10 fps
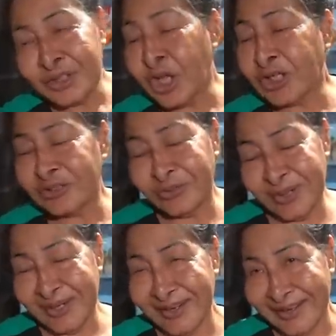Not
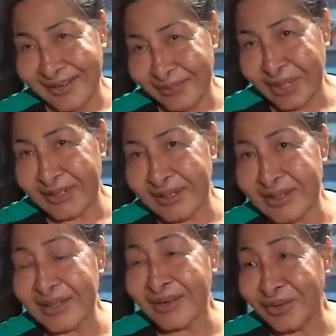really,
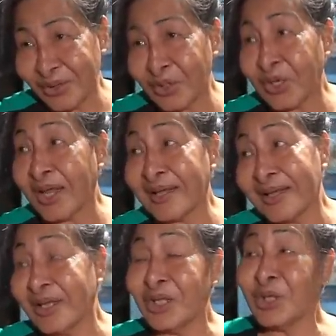but you know, and I,
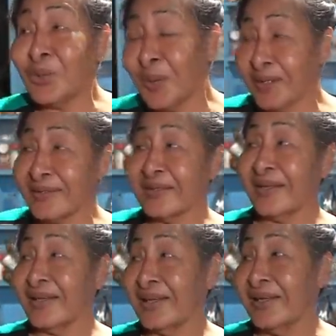you know what,
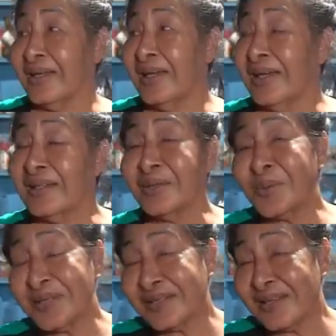uh, there
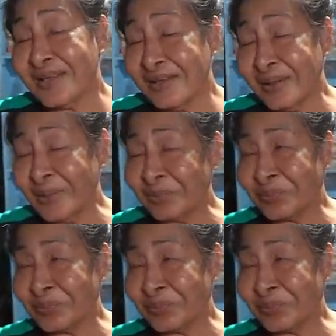was, uh,